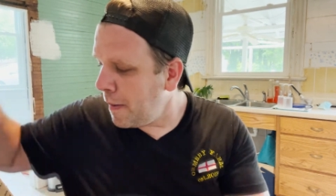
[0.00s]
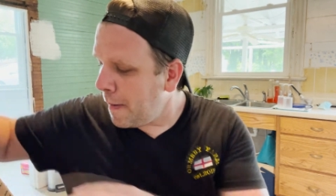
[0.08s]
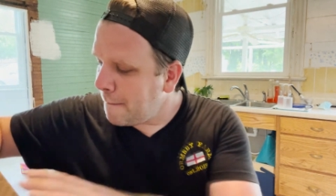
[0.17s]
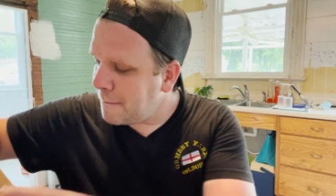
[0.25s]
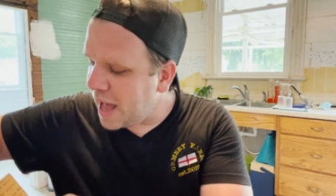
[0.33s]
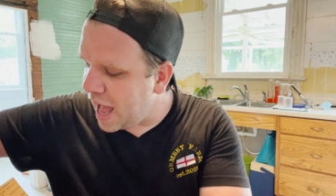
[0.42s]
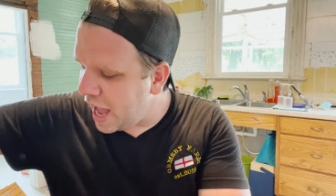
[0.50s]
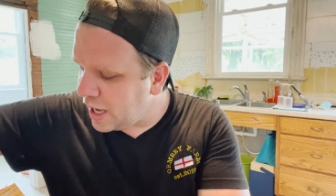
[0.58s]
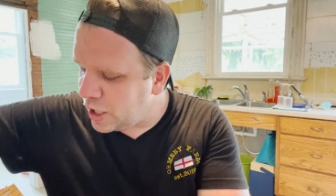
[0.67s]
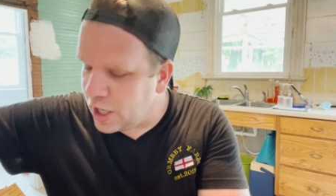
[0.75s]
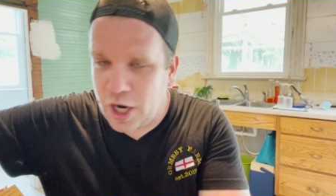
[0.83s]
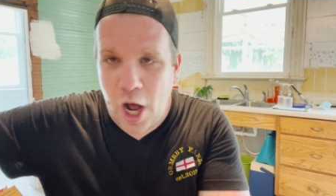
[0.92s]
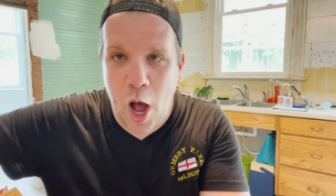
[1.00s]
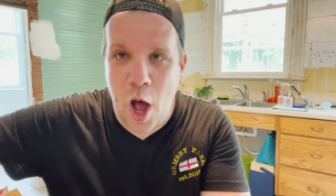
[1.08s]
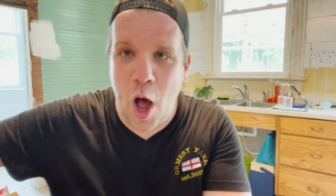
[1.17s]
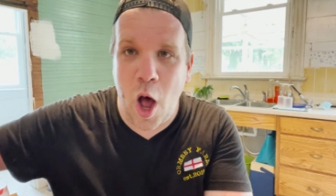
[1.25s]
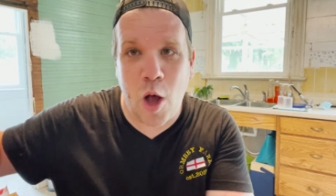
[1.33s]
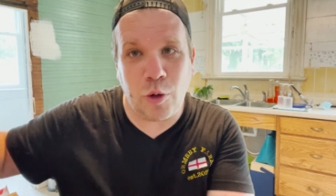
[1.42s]
my good
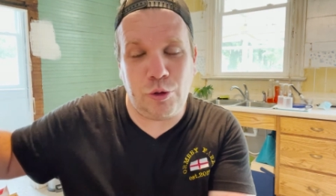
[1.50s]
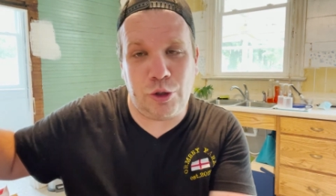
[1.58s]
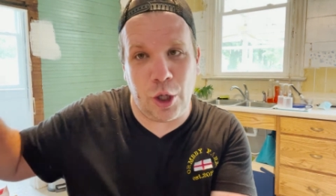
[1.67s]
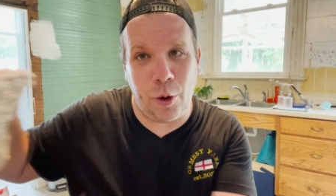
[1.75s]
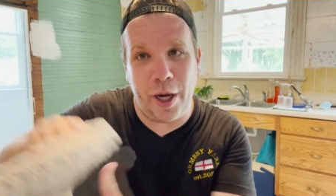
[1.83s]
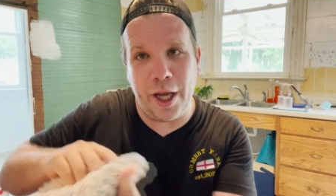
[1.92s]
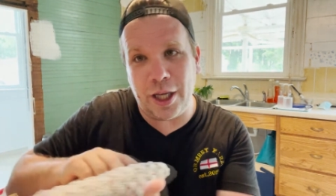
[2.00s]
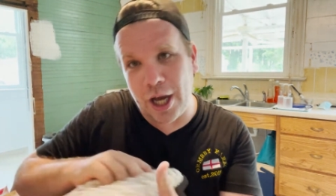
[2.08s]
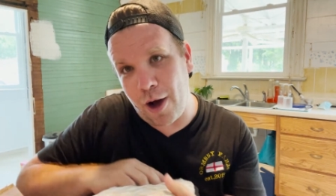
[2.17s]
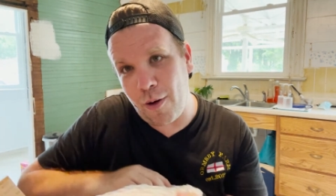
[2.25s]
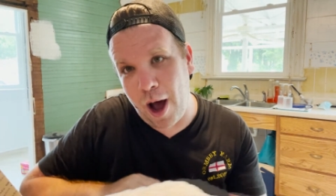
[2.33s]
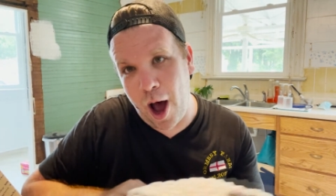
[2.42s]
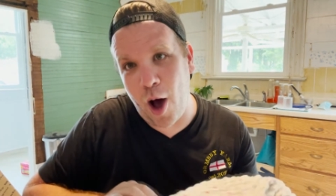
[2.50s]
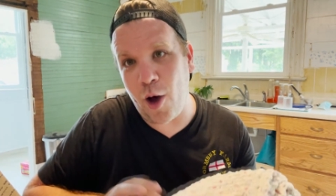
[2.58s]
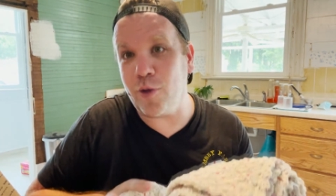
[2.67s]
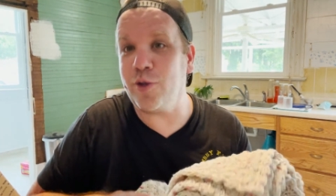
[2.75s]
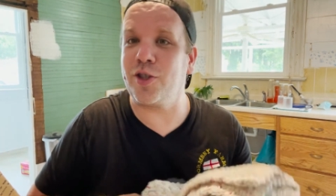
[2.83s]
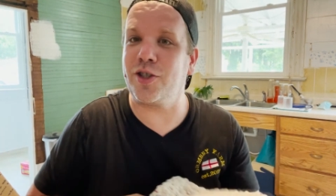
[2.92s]
old Judy
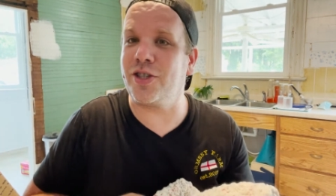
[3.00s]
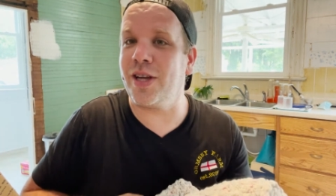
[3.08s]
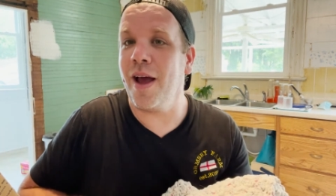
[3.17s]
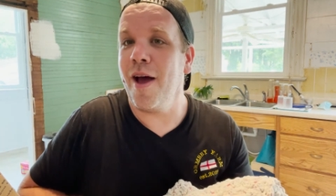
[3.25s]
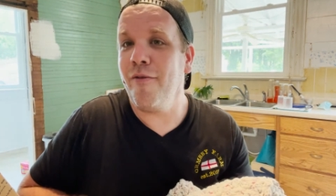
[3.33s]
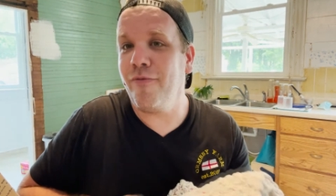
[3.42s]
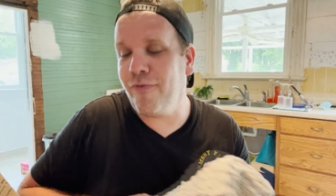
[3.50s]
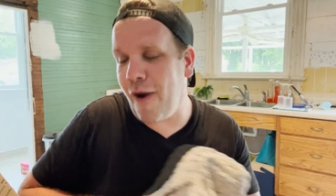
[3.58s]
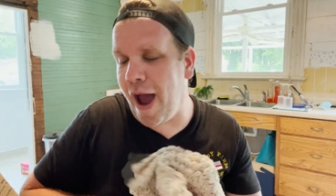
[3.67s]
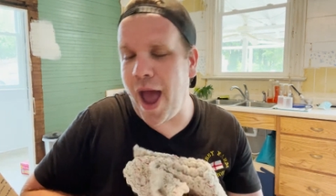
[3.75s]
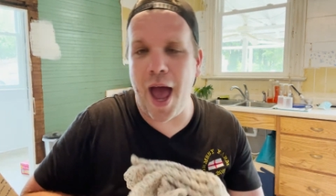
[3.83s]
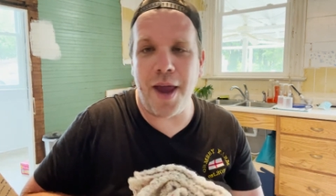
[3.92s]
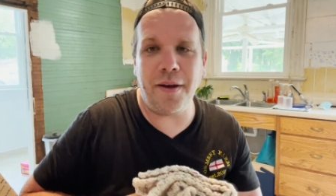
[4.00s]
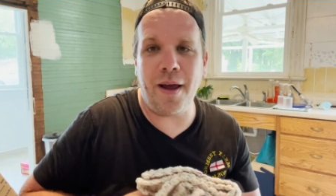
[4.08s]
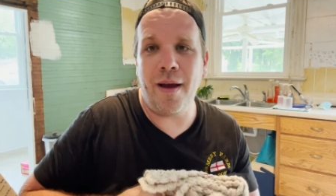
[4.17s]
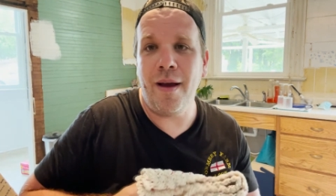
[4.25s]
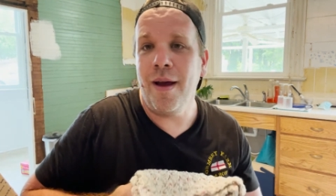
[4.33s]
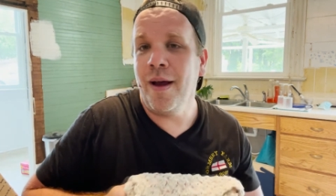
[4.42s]
co-host
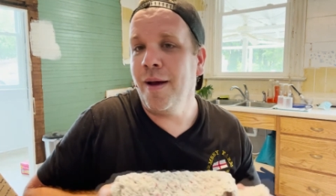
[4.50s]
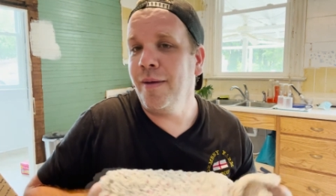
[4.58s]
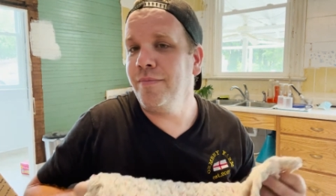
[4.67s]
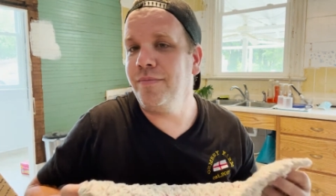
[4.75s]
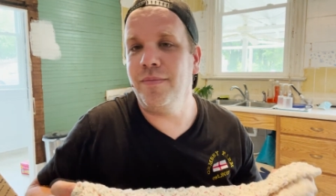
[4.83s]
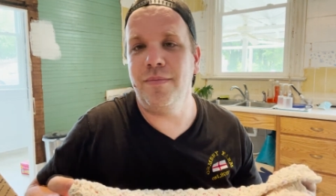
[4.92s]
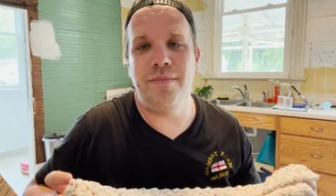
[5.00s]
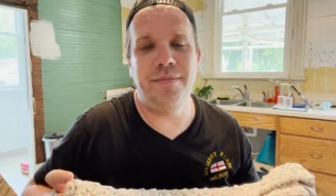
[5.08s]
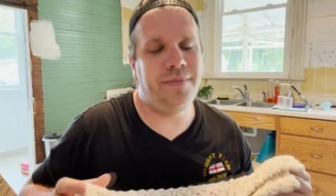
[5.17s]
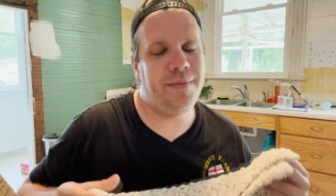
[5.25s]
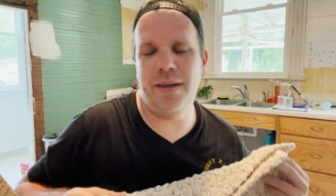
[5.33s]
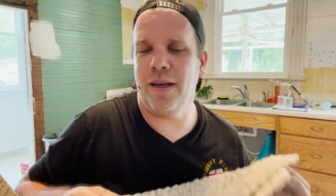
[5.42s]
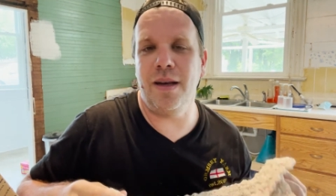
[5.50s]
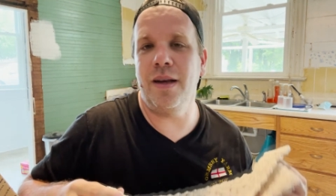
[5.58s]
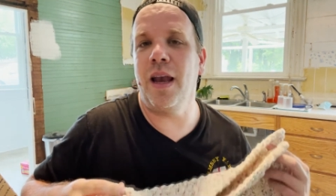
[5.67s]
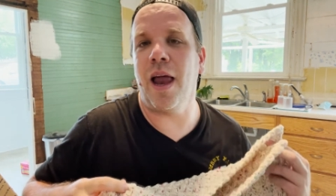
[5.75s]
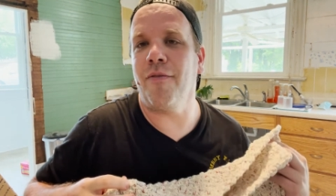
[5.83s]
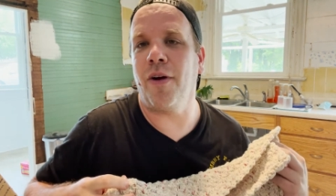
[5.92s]
friend,
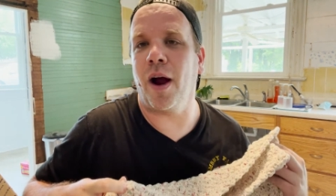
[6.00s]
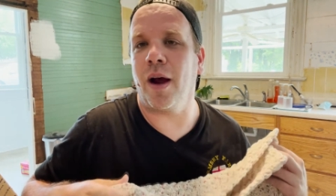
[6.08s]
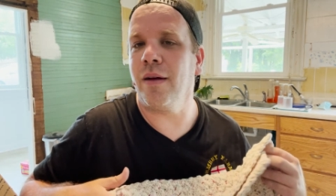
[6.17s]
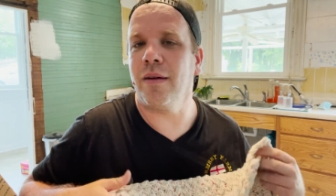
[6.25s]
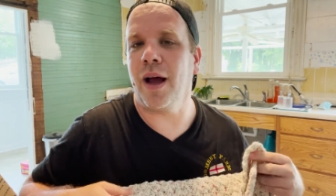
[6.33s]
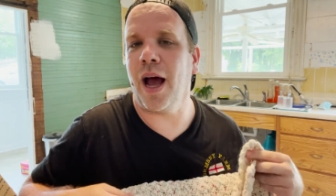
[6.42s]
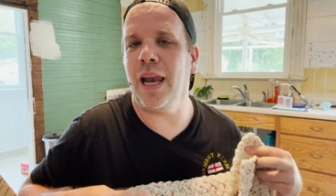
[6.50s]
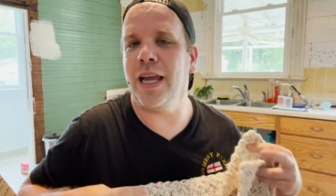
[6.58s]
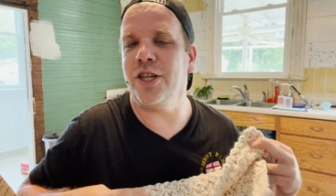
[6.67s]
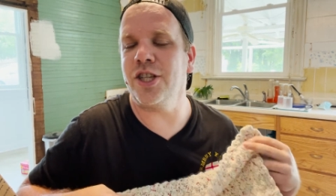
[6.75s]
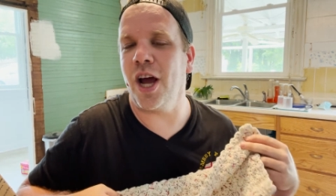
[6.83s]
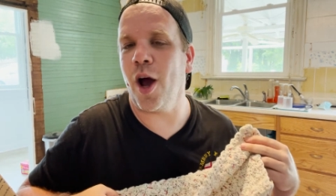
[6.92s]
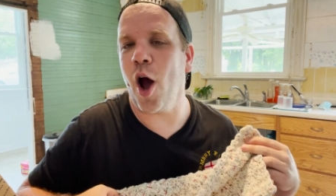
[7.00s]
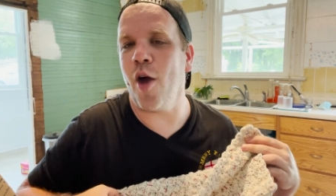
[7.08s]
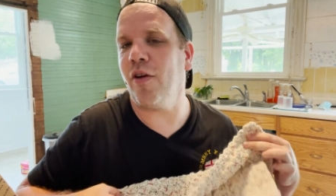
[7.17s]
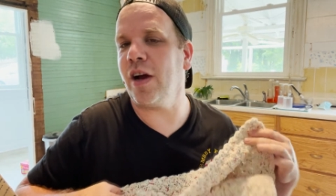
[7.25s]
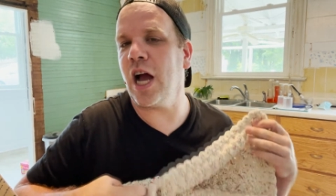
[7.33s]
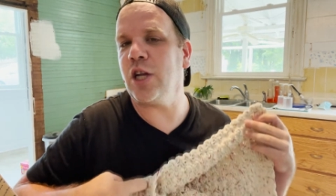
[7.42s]
love her, Alicia
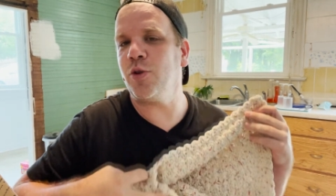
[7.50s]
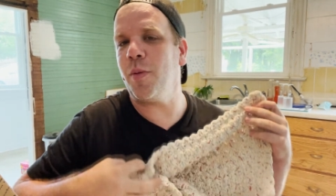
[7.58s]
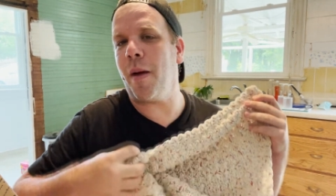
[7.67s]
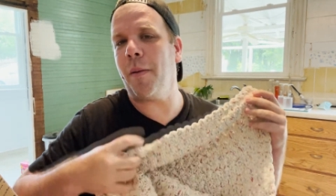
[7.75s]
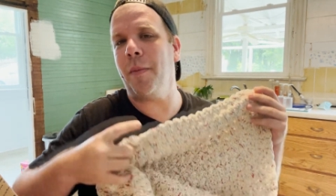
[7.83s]
over at Country Mama